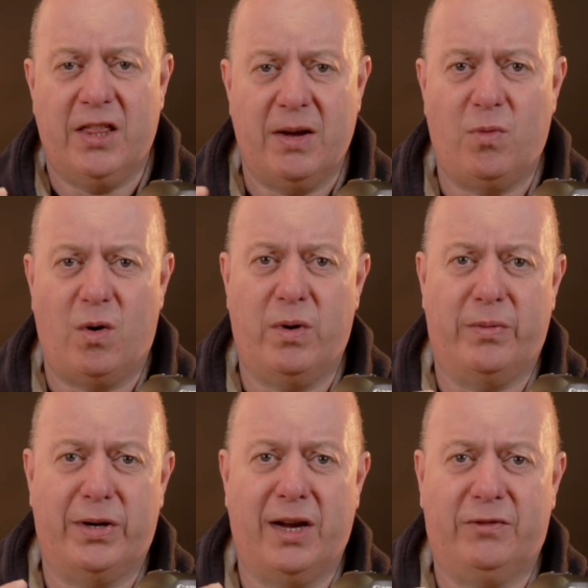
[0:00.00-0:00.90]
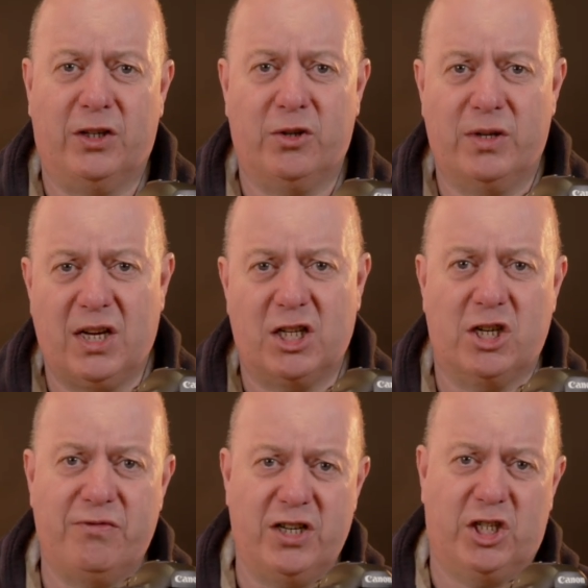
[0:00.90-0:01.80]
then what we would have to do is
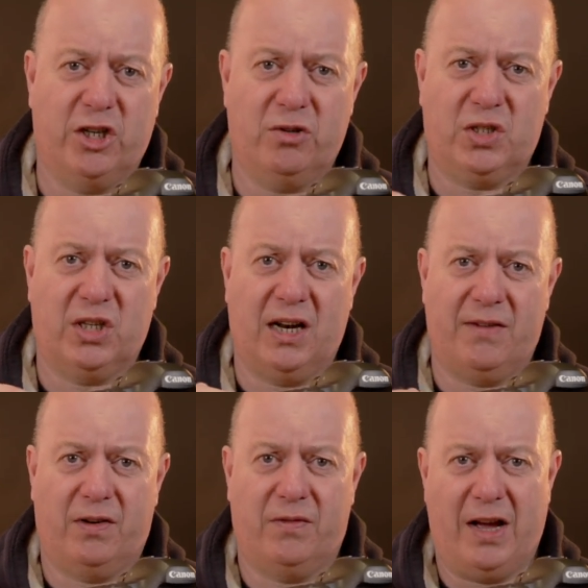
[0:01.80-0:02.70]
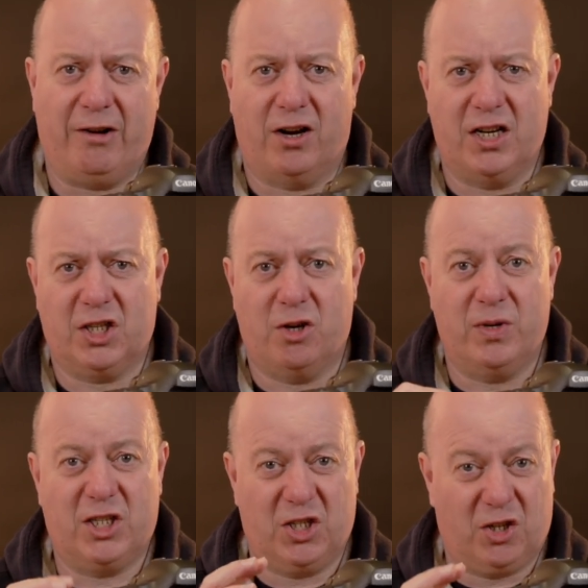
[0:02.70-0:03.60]
actually reduce the level of our ISO,
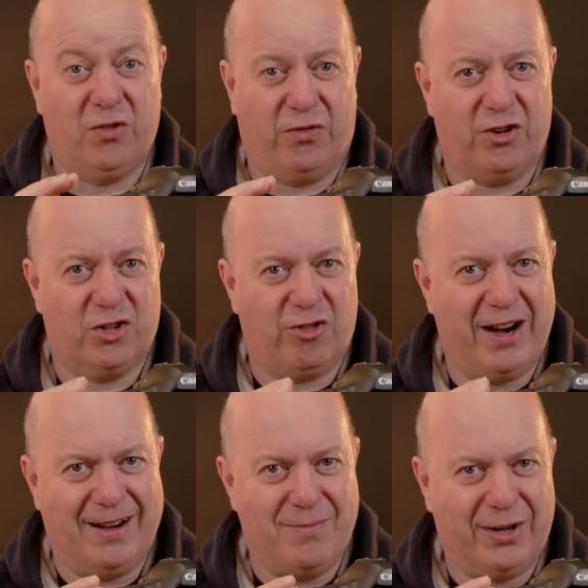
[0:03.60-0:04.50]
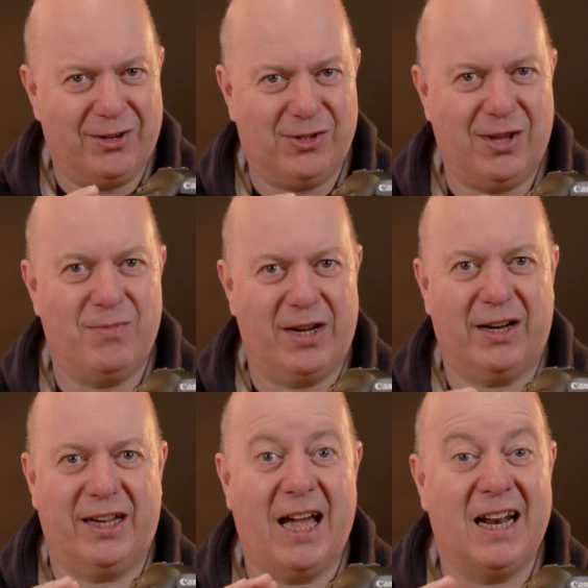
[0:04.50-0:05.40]
which is good for us really, because then we're
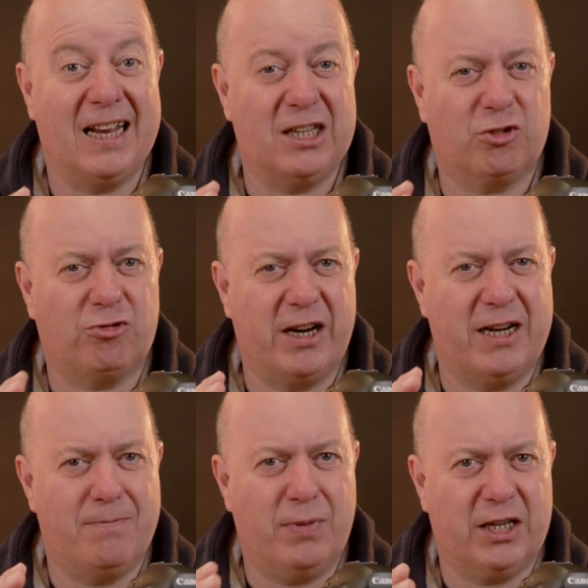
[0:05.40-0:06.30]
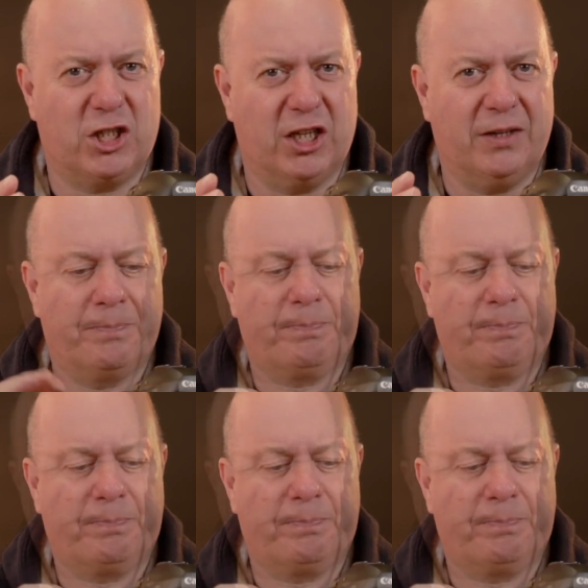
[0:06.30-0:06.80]
going to get a less grainy picture.